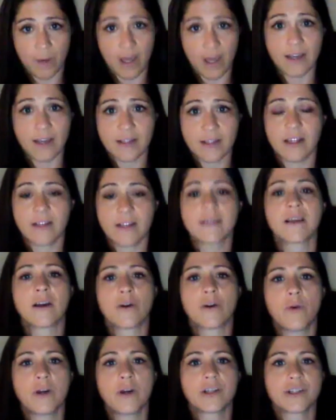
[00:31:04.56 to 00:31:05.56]
asked that
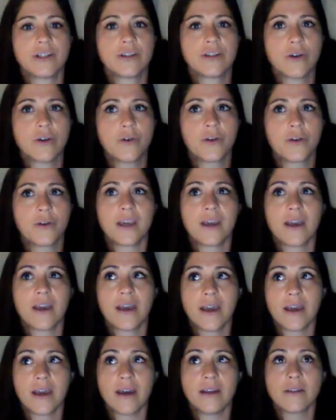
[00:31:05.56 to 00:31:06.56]
exact question, Tony,
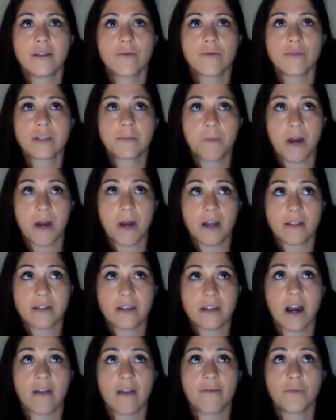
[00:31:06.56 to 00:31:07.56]
and the response
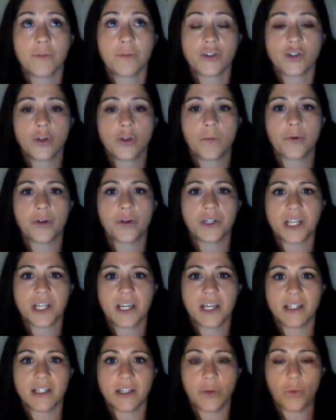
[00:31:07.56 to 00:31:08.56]
I got from the
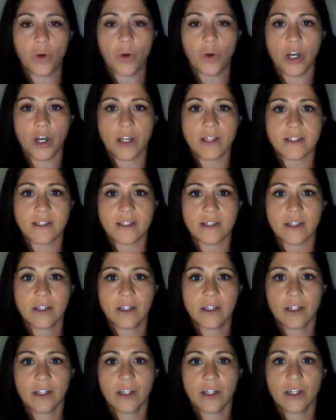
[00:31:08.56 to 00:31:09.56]
superintendent was,
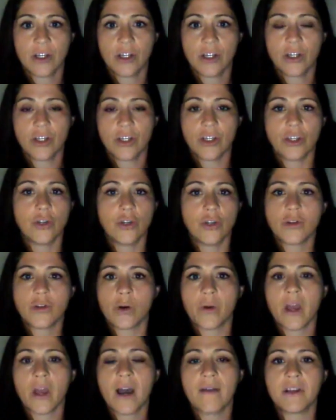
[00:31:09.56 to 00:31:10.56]
you
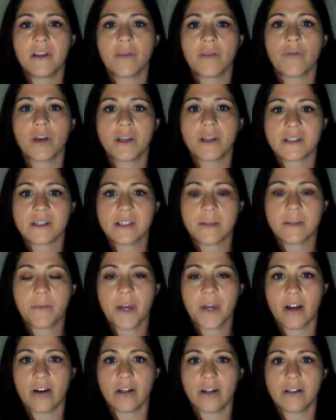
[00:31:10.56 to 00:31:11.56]
don't have any rights as a
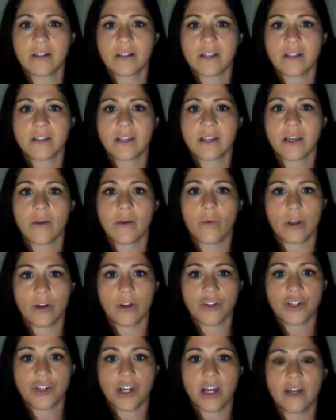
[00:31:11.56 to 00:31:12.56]
parent to say what
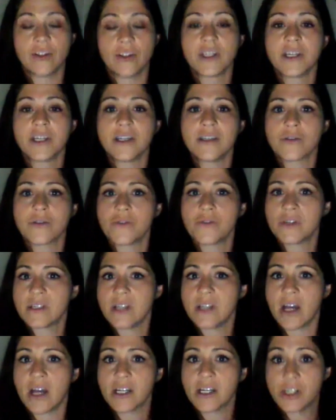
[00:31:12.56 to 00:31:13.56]
your child is or is
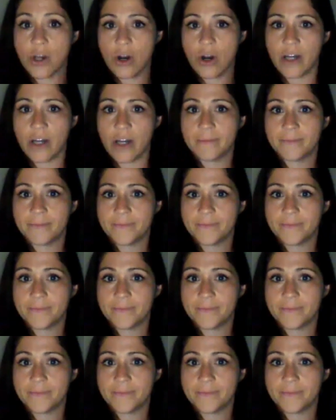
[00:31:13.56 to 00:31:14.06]
not taught.